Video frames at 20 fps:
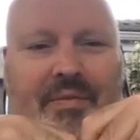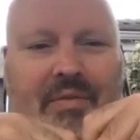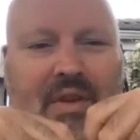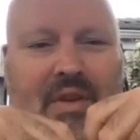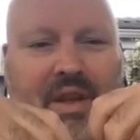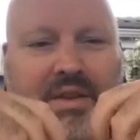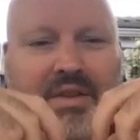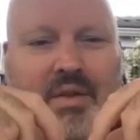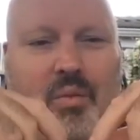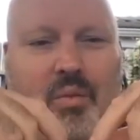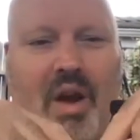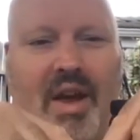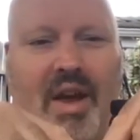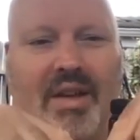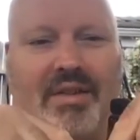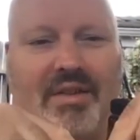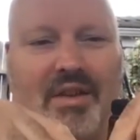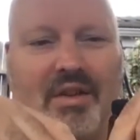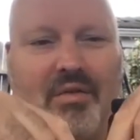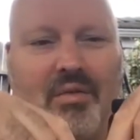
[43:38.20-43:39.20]
is a way
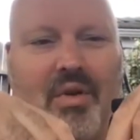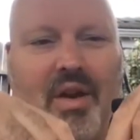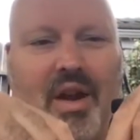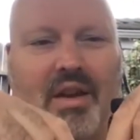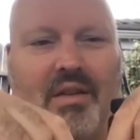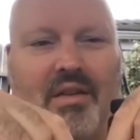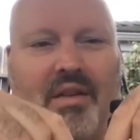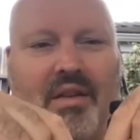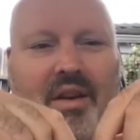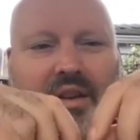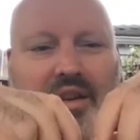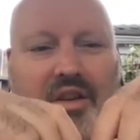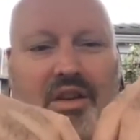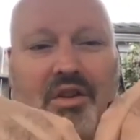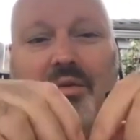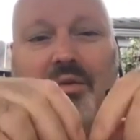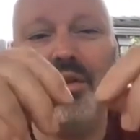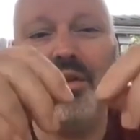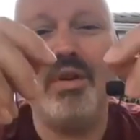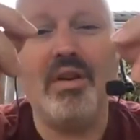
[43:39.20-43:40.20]
to create a
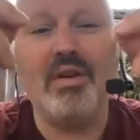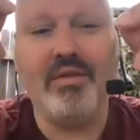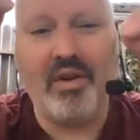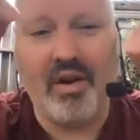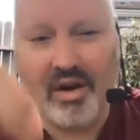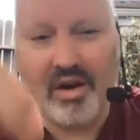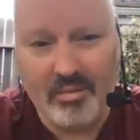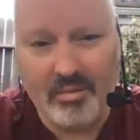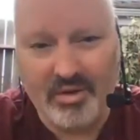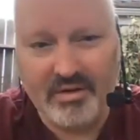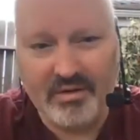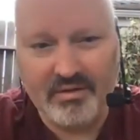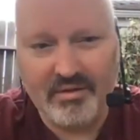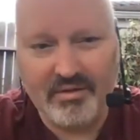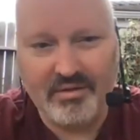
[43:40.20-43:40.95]
new environment,